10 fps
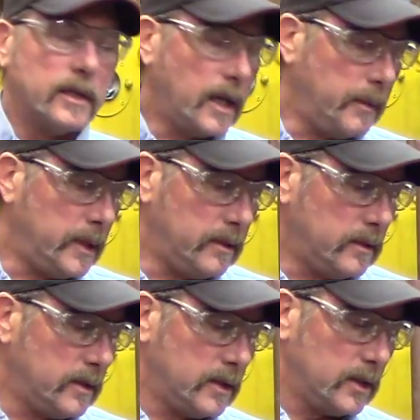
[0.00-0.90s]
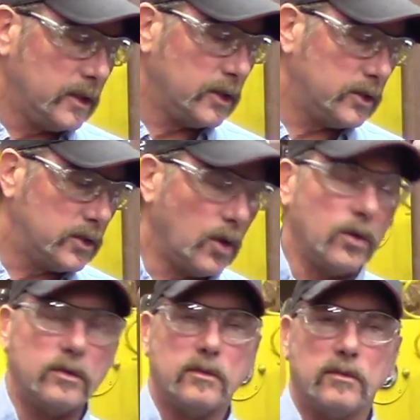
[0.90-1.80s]
I mean, you
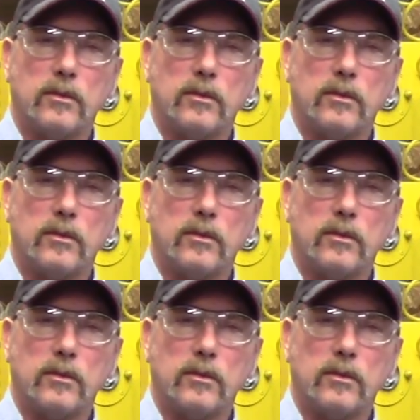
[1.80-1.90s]
don't